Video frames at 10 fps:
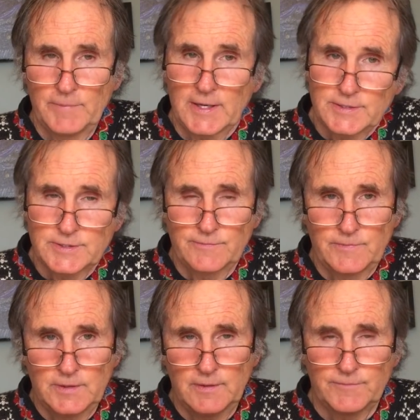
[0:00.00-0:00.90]
because
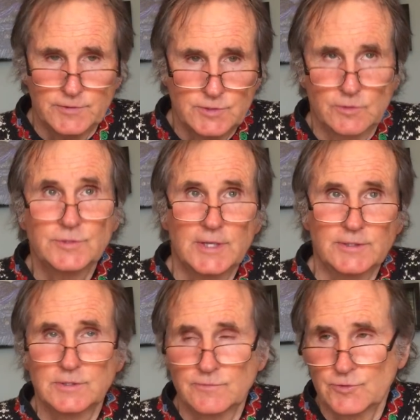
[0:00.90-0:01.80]
if there's no
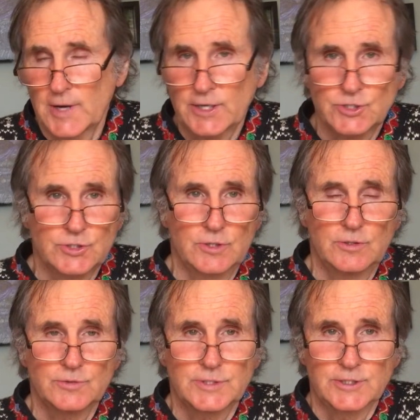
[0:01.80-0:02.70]
sense of direction or
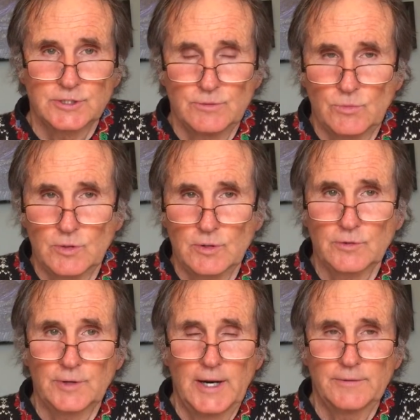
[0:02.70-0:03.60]
no sense of
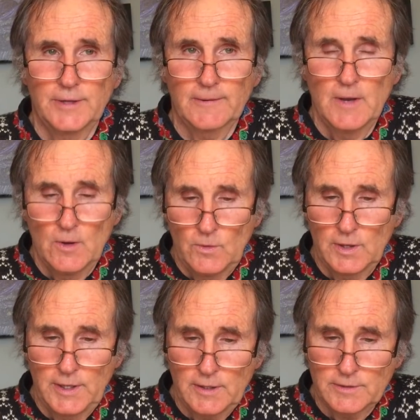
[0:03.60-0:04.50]
moral grounding,
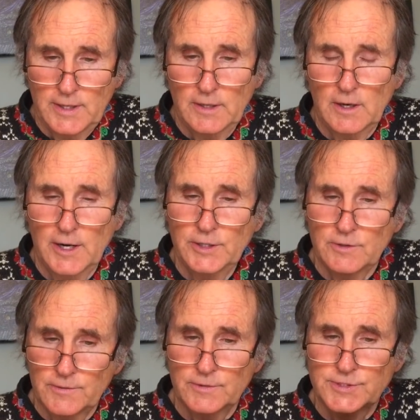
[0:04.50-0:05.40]
well, he'll
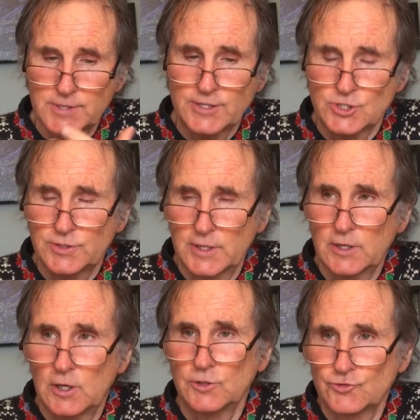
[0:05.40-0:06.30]
argue that there's such a
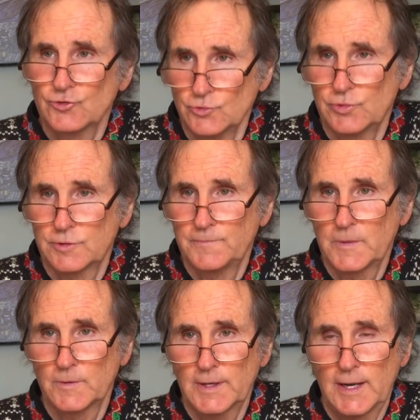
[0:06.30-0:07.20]
thing called truth.
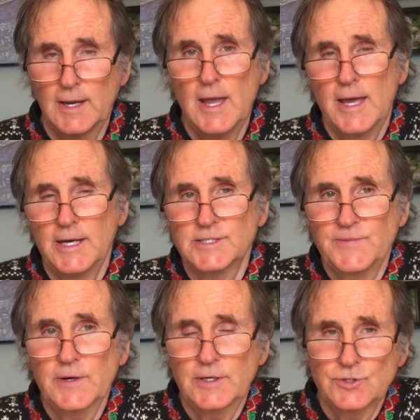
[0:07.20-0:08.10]
Okay, and
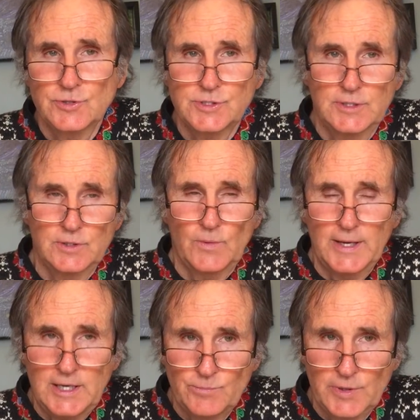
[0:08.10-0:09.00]
it's very interesting the
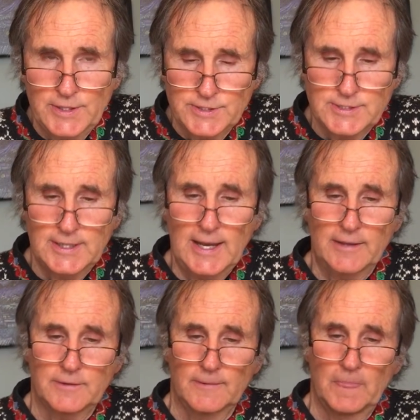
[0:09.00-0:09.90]
way he brings
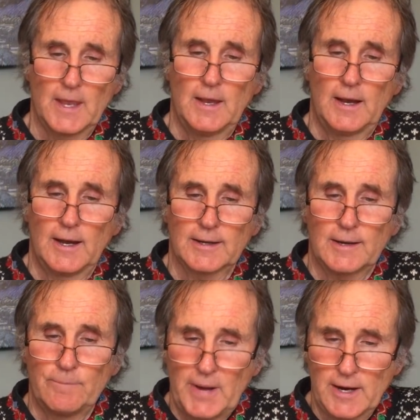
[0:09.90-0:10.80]
together
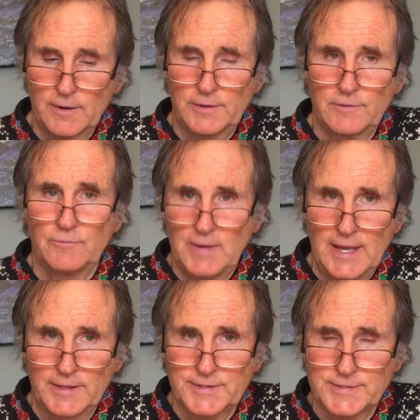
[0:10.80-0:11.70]
comparative
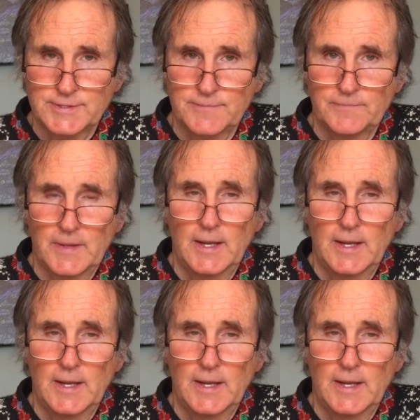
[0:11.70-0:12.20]
myths.